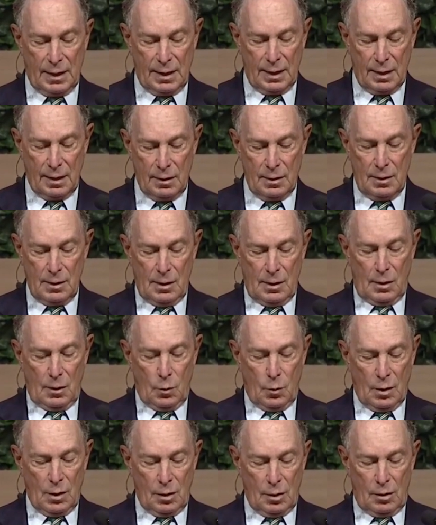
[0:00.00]
air
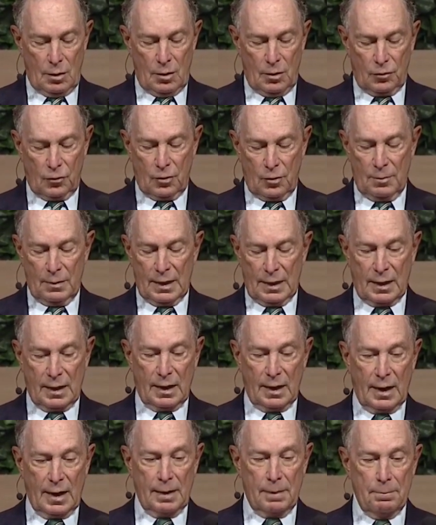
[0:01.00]
while also
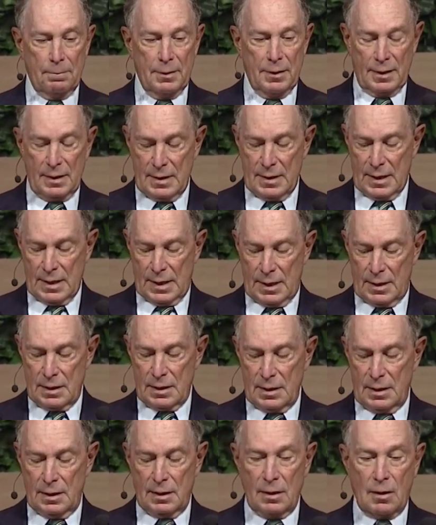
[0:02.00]
making a big dent
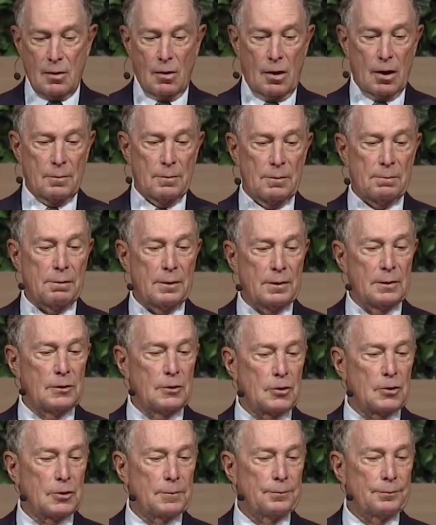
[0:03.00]
in carbon
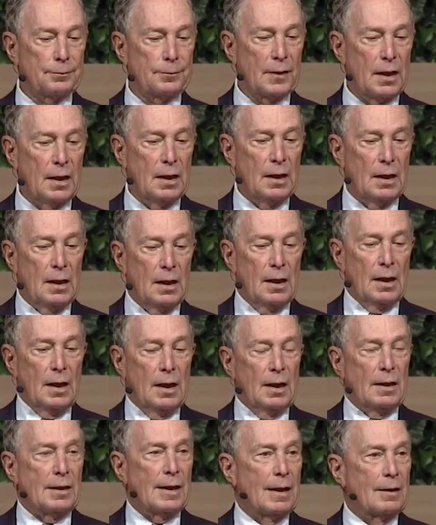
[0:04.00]
pollution.
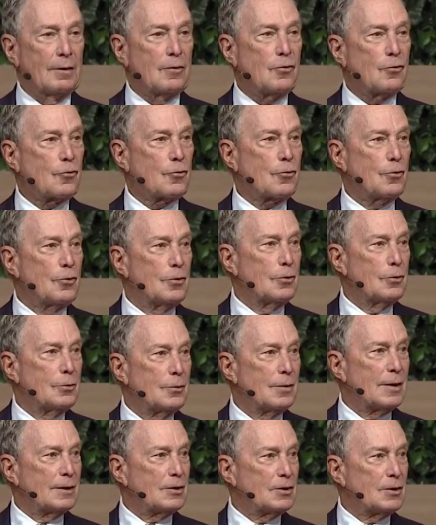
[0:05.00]
Now, it's
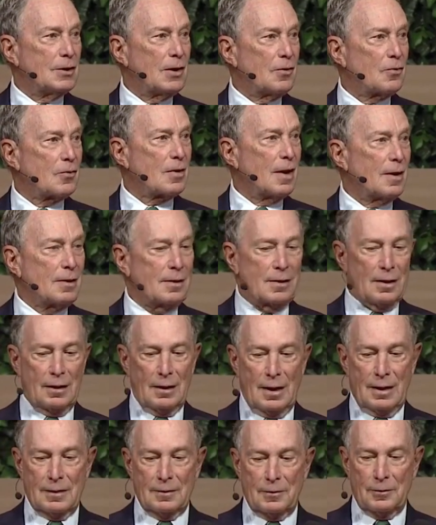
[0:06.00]
true that she has gotten a
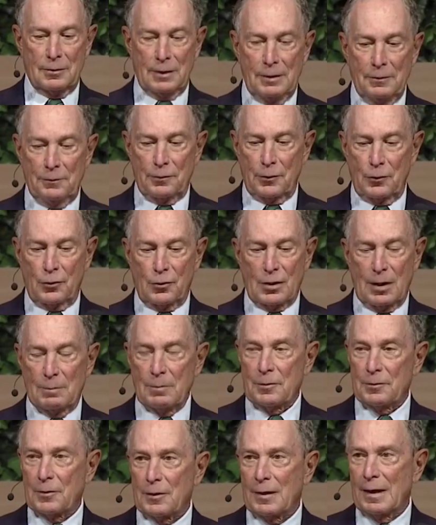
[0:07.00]
lot of grief for
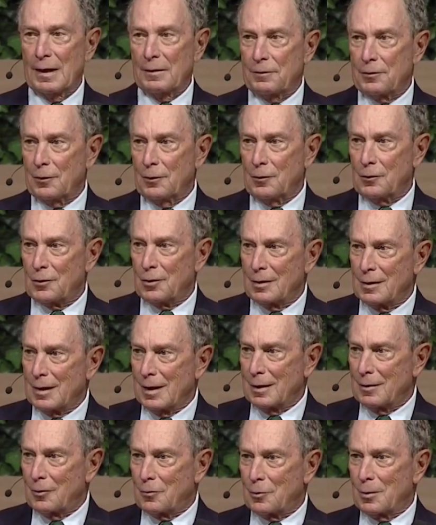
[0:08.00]
some of her efforts, and
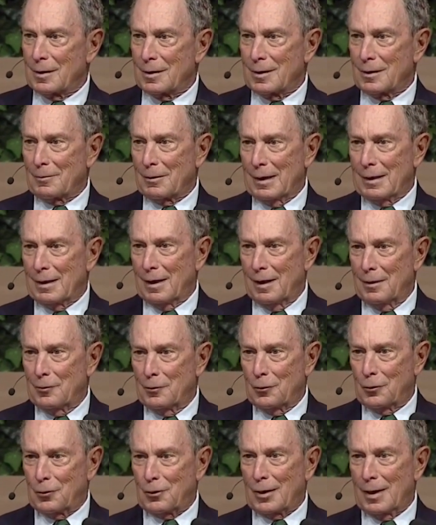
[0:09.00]
that is one of the great
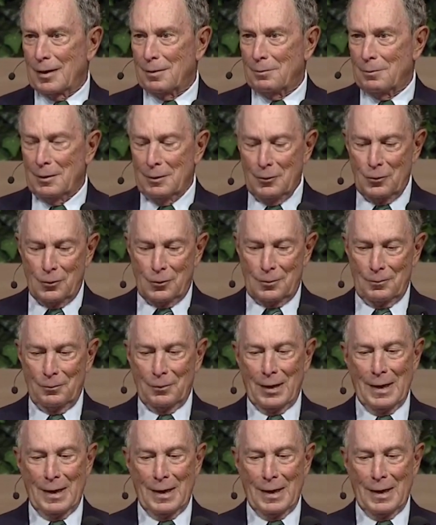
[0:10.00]
understatements,